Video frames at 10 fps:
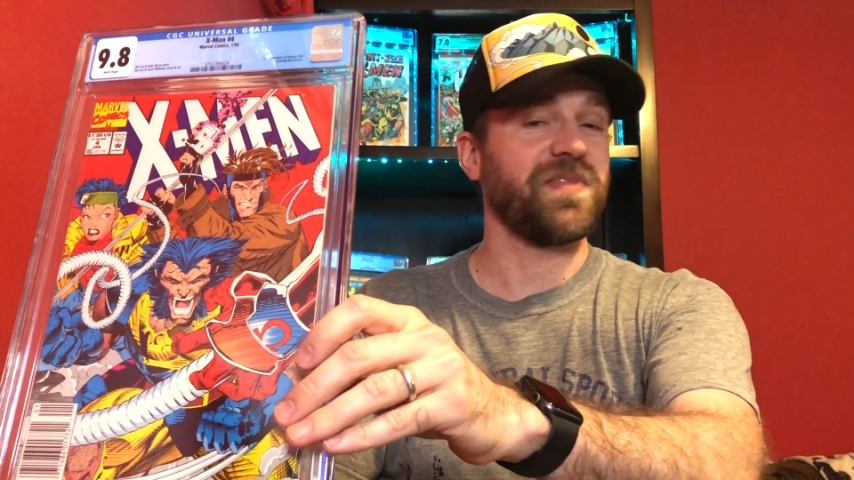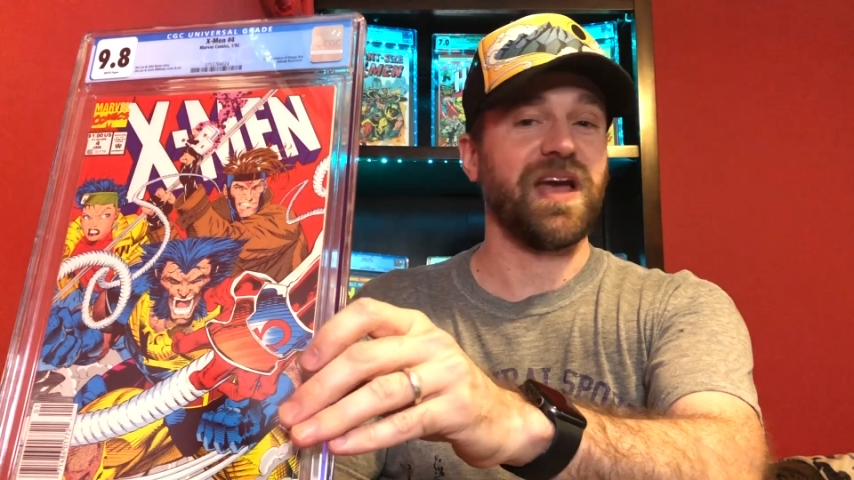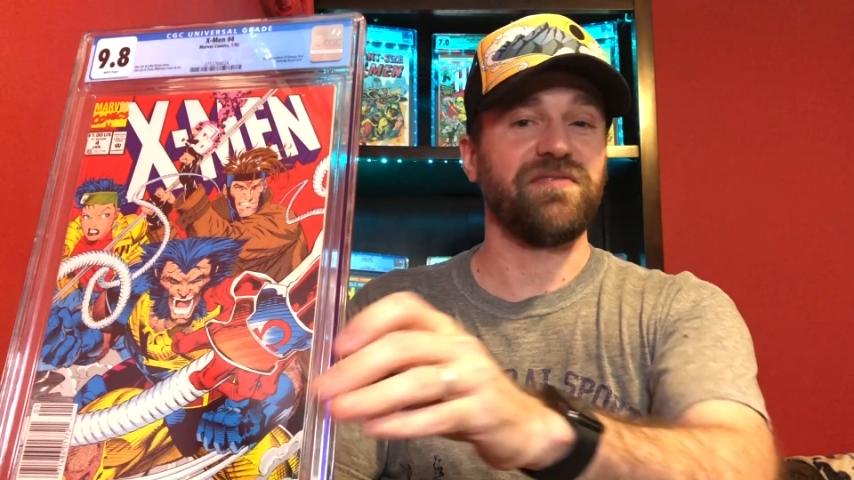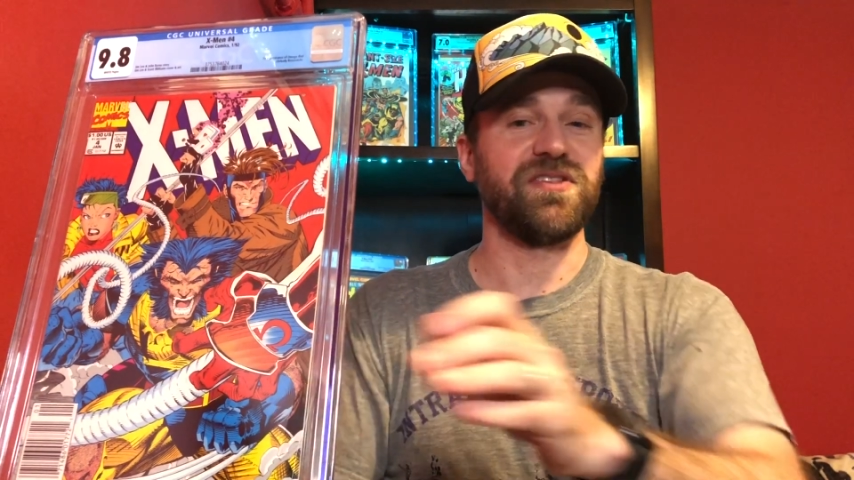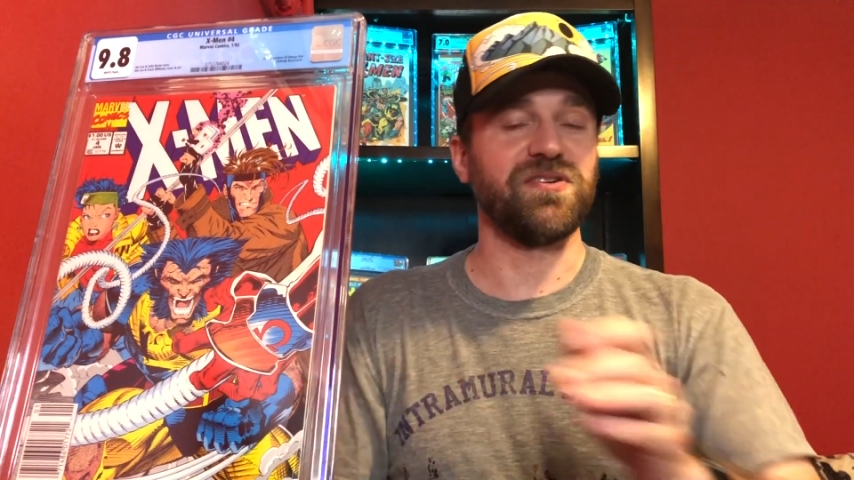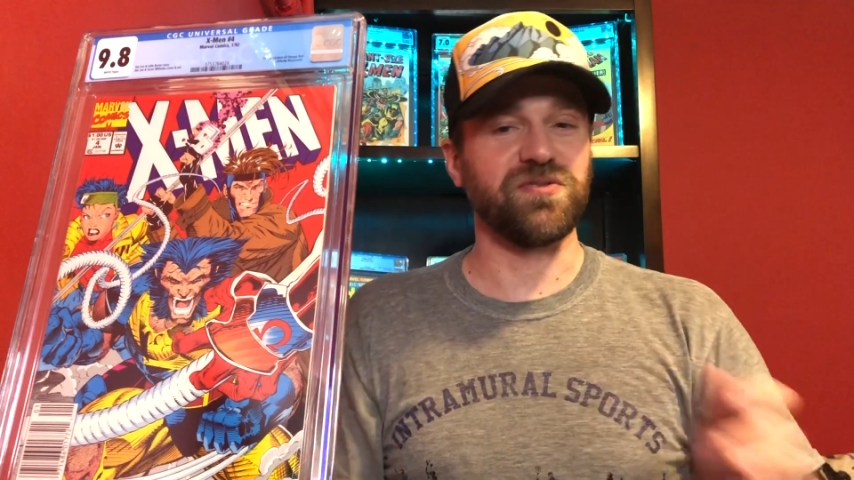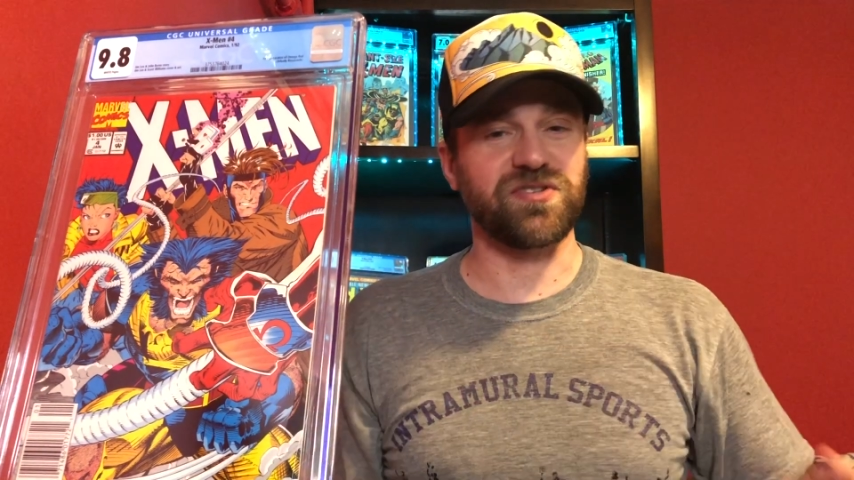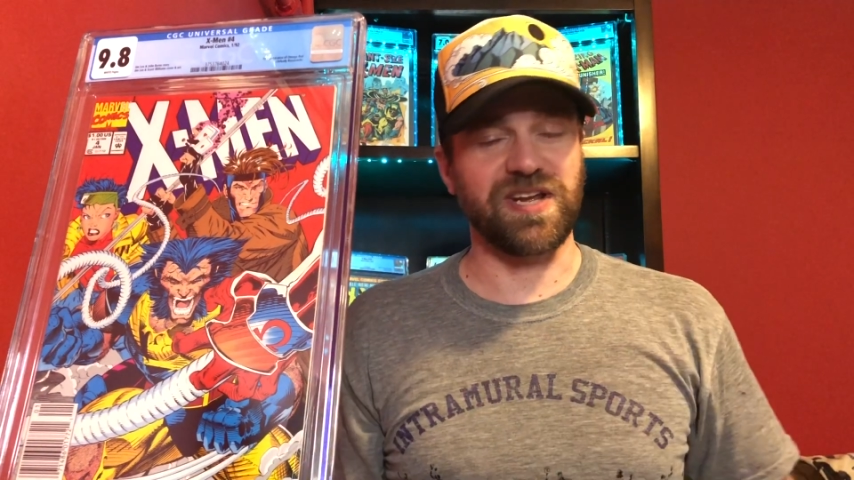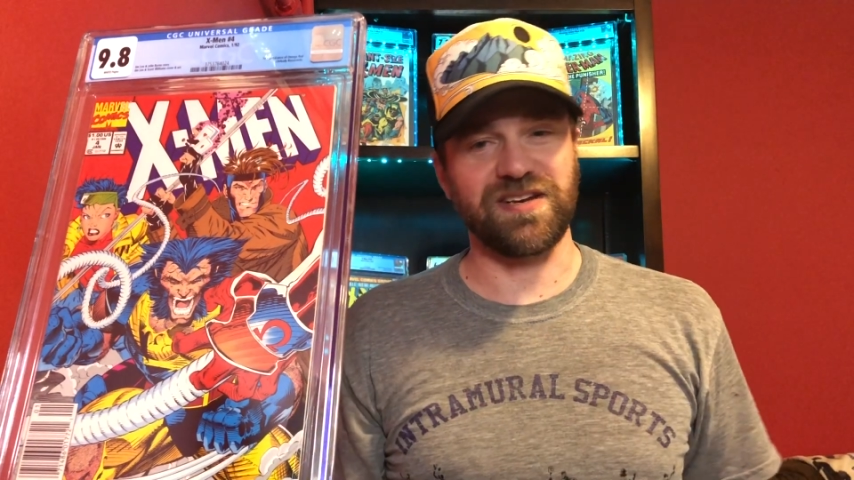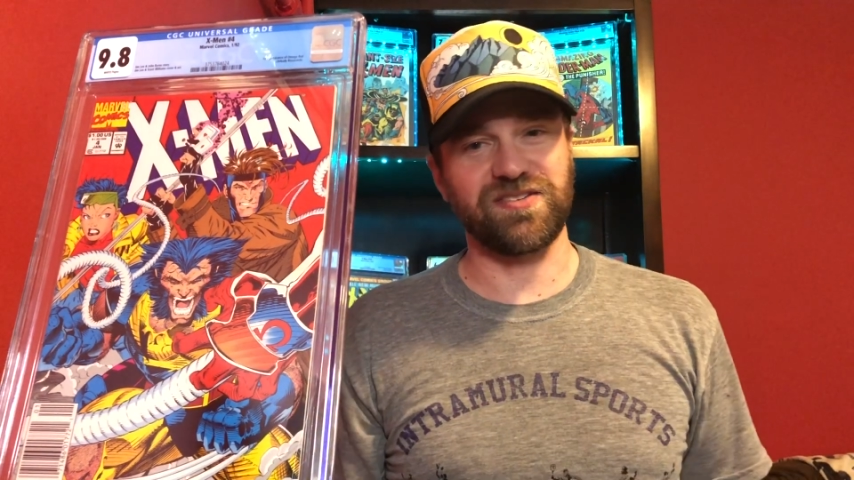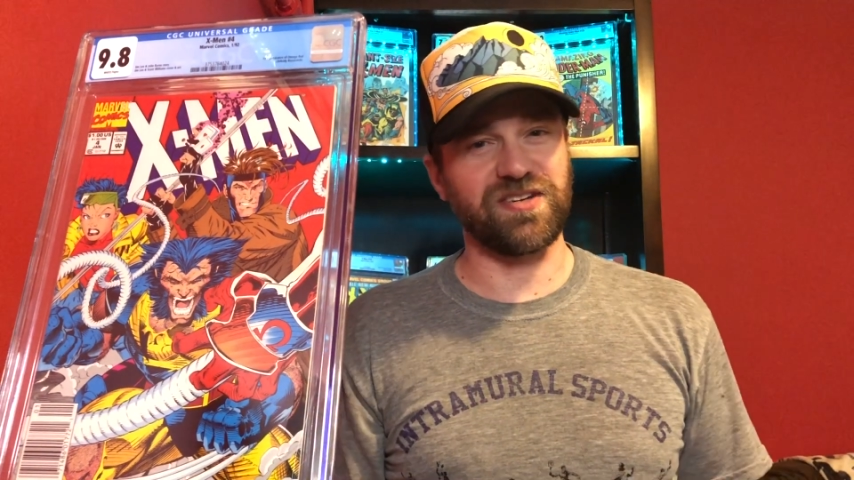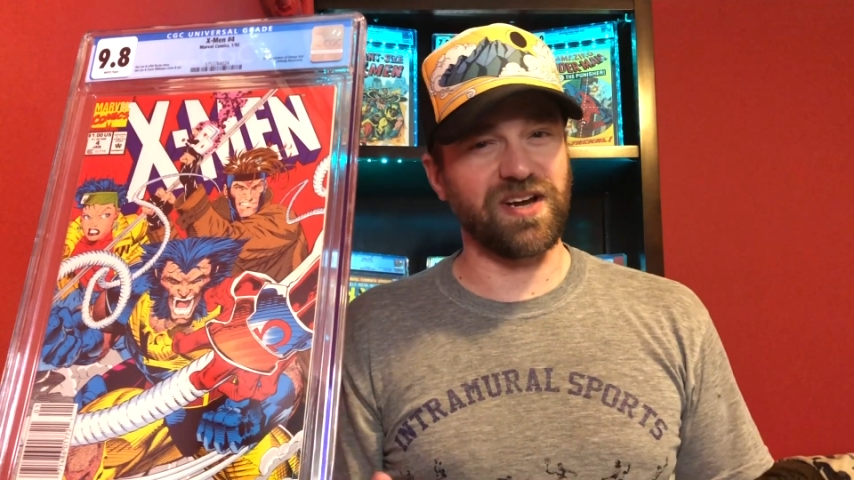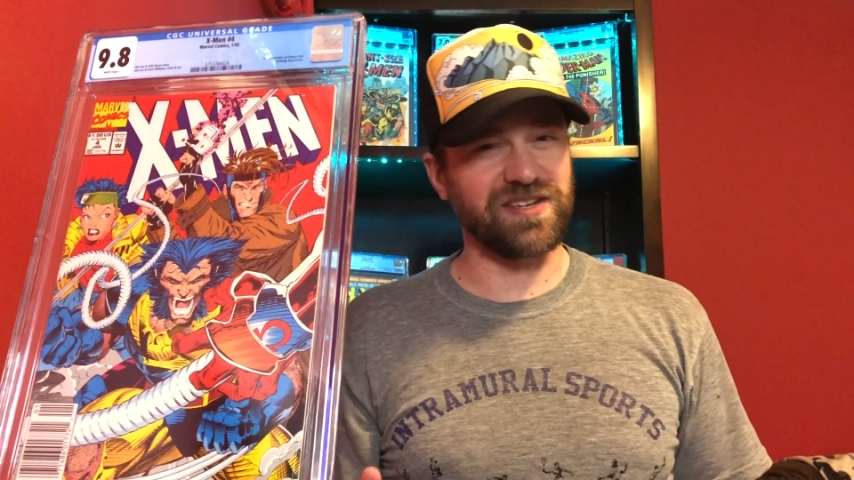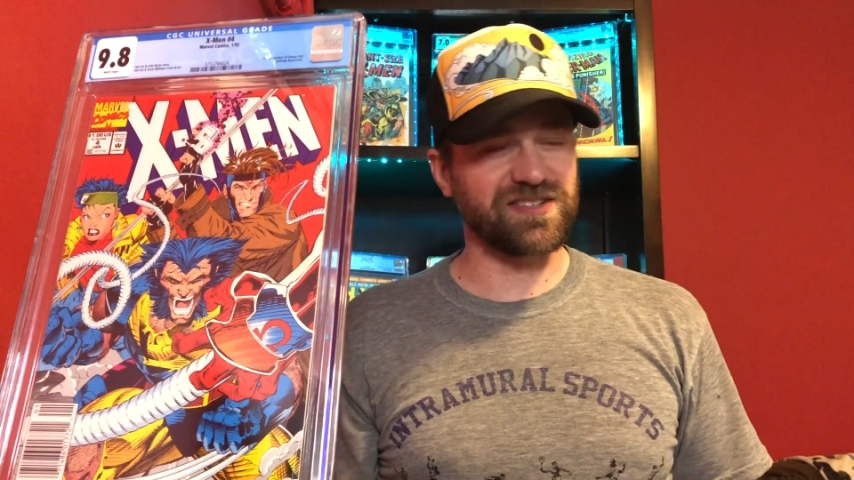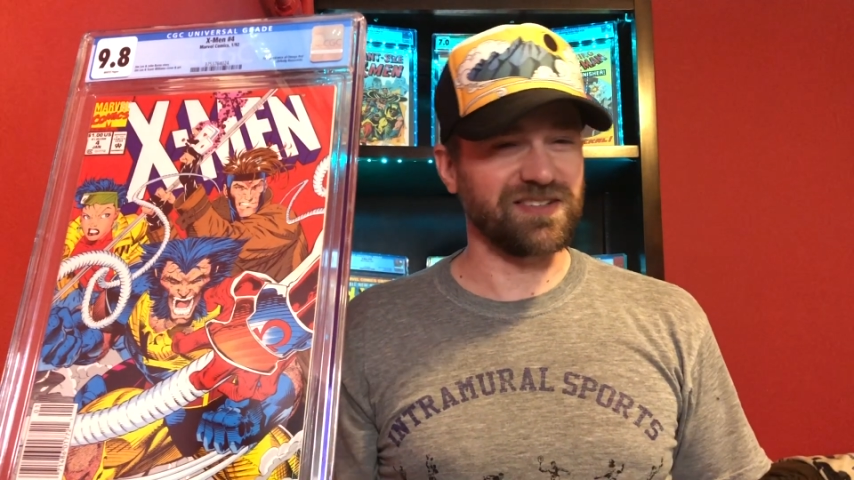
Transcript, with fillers: having the newsstand is a nice